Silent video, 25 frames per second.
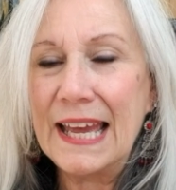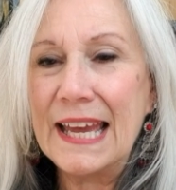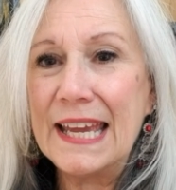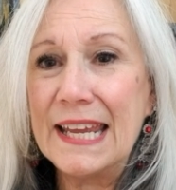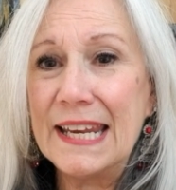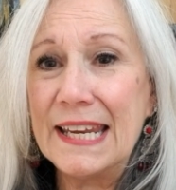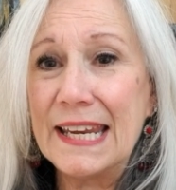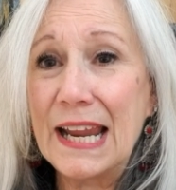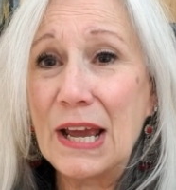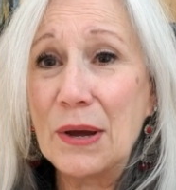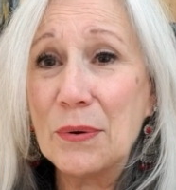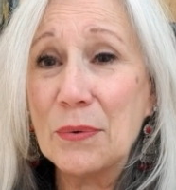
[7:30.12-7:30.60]

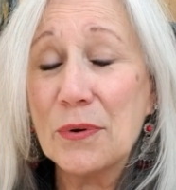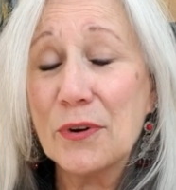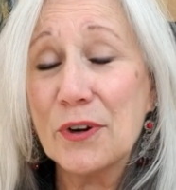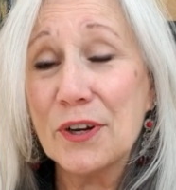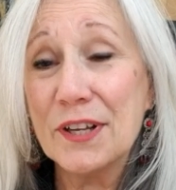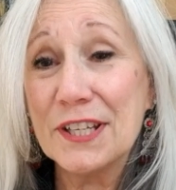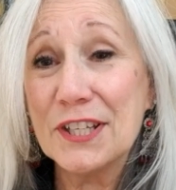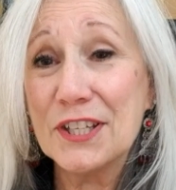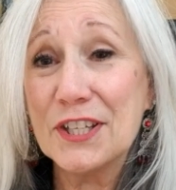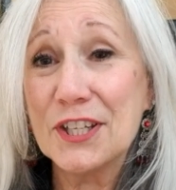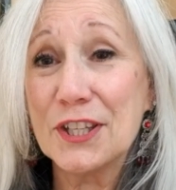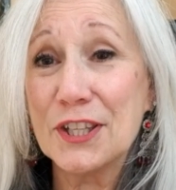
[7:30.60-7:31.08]
Okay, now we're
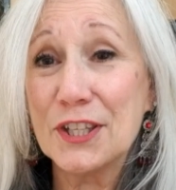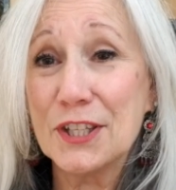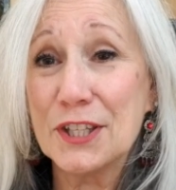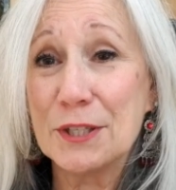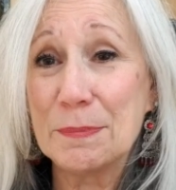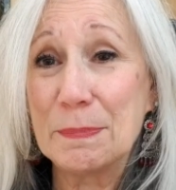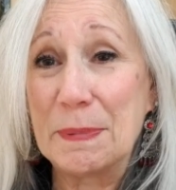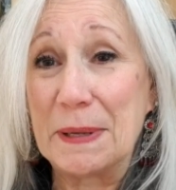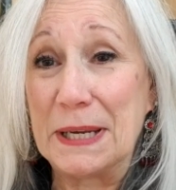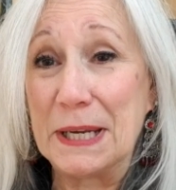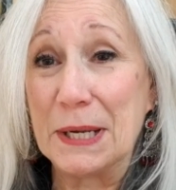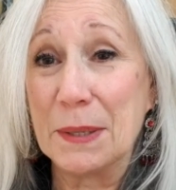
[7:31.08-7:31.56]
into the
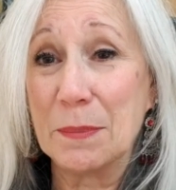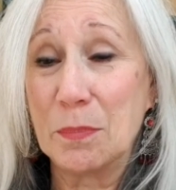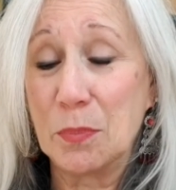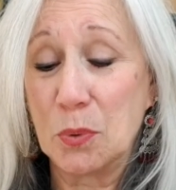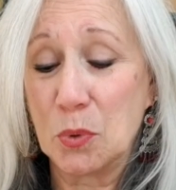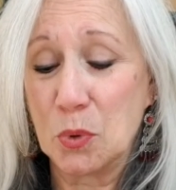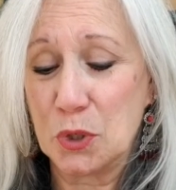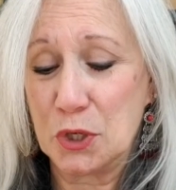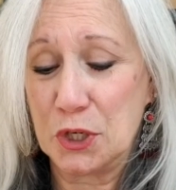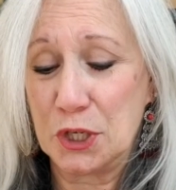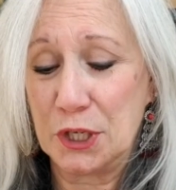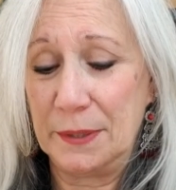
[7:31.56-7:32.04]
spinning
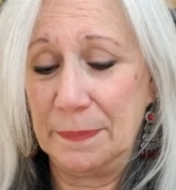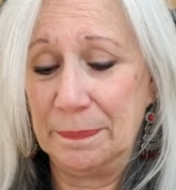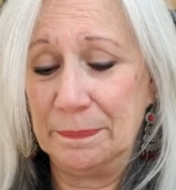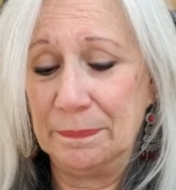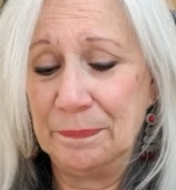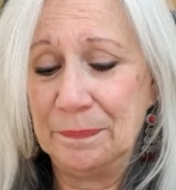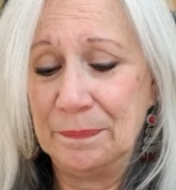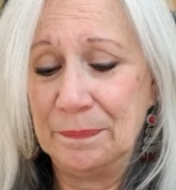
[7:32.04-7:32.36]
portion.